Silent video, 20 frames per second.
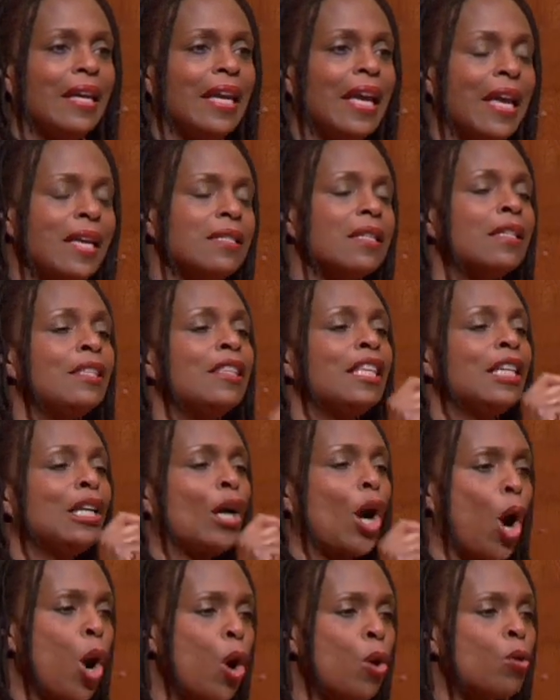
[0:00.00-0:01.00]
isn't the
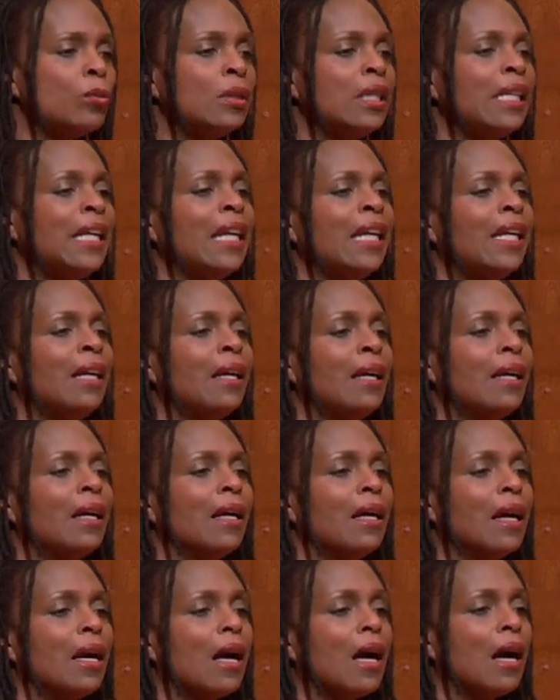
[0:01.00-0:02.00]
only
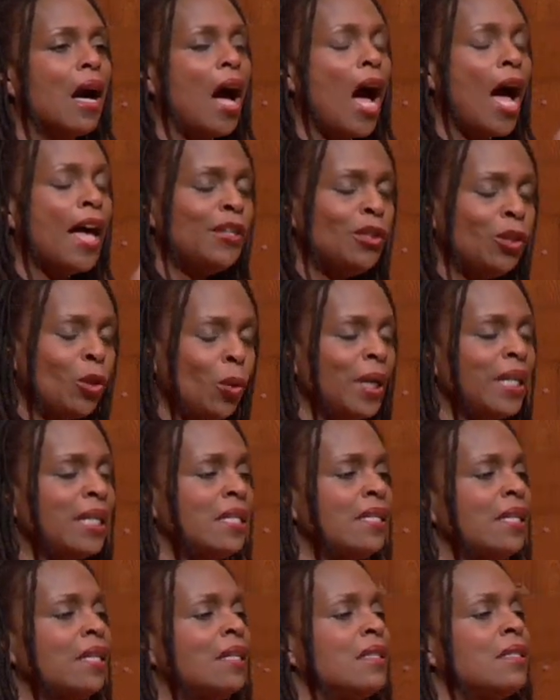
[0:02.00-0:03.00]

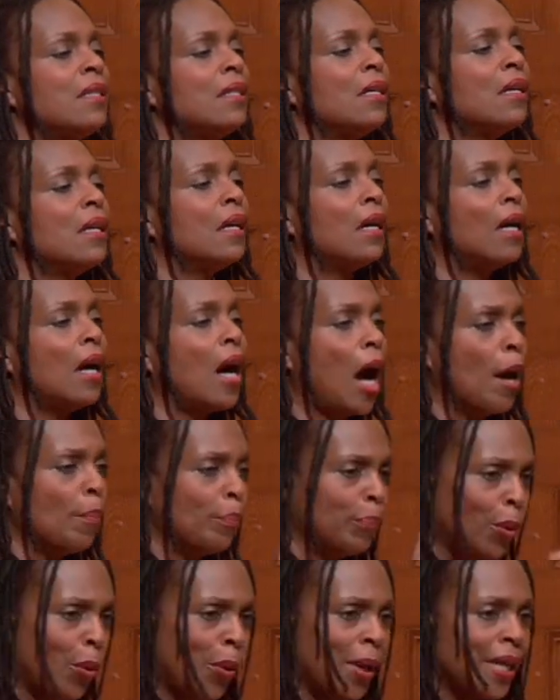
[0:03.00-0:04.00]
anointed,
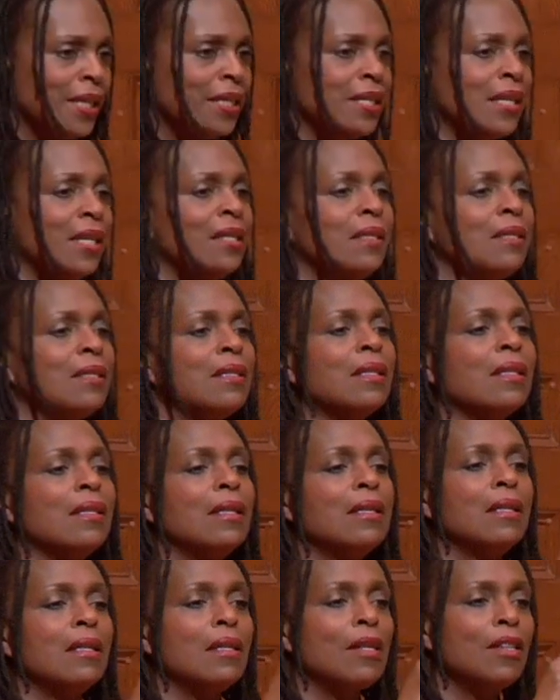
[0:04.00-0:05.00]
appointed
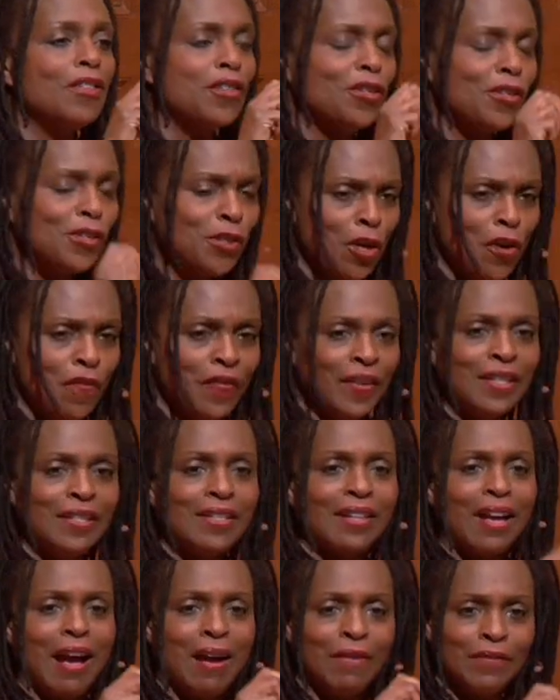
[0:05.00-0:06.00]

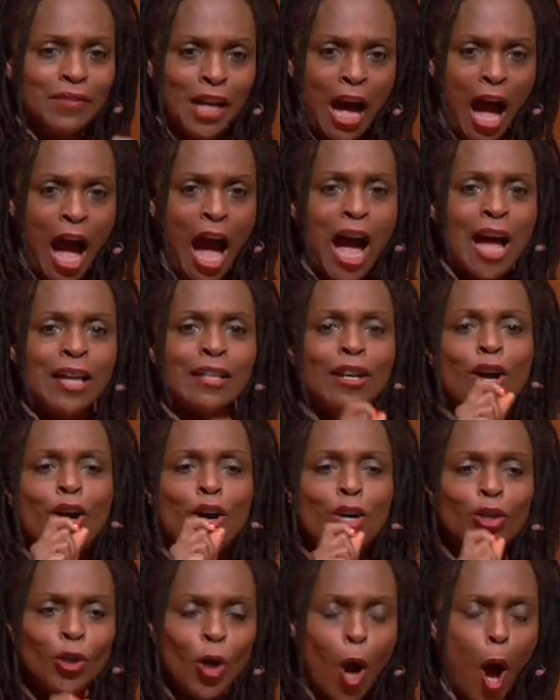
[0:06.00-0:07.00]
servant of God
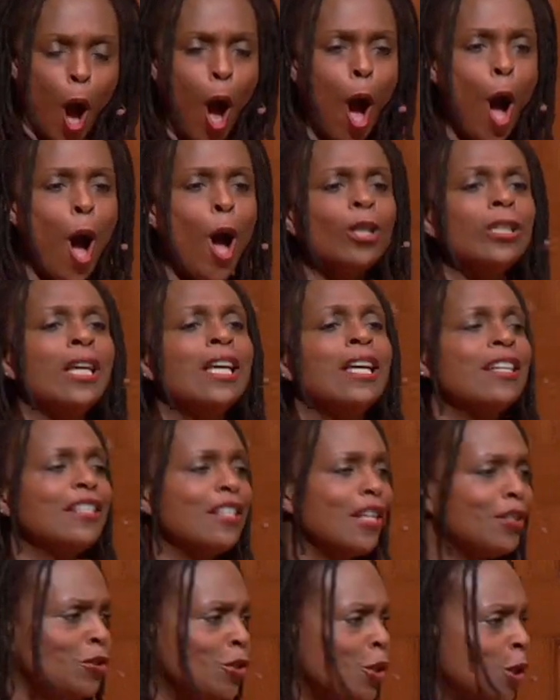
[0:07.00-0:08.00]
called
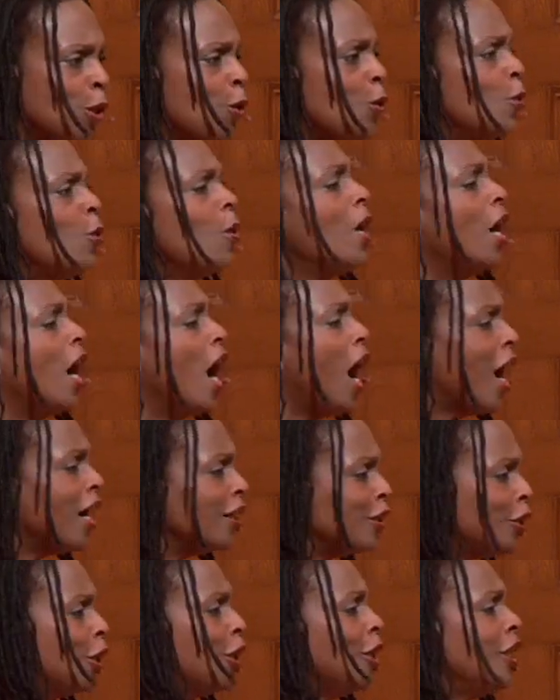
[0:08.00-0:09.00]
to do a
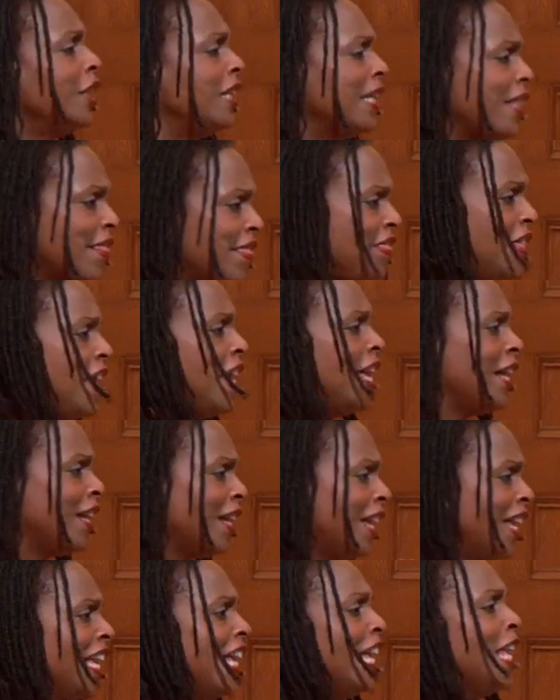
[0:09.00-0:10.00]
good
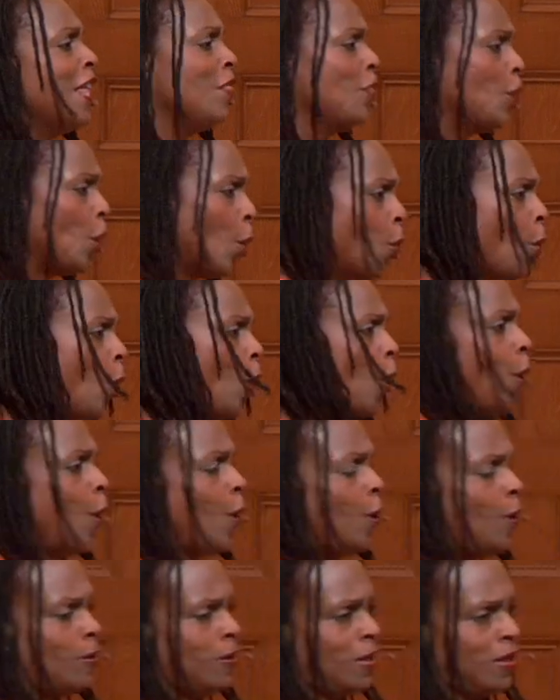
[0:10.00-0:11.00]
thing in the
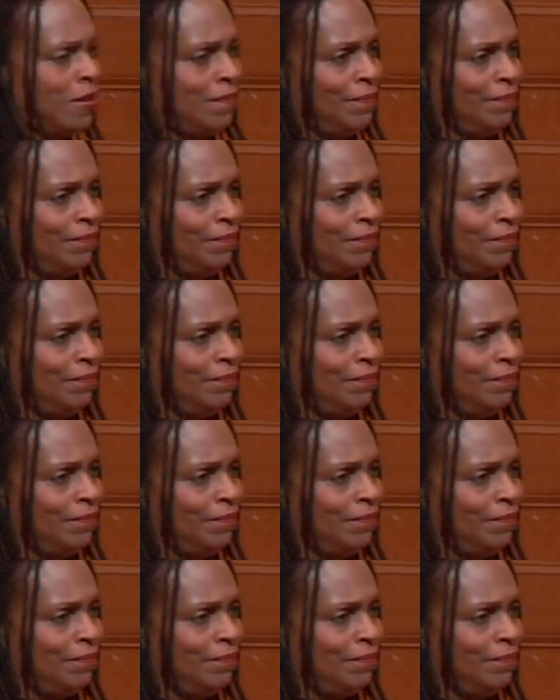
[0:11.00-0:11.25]
world.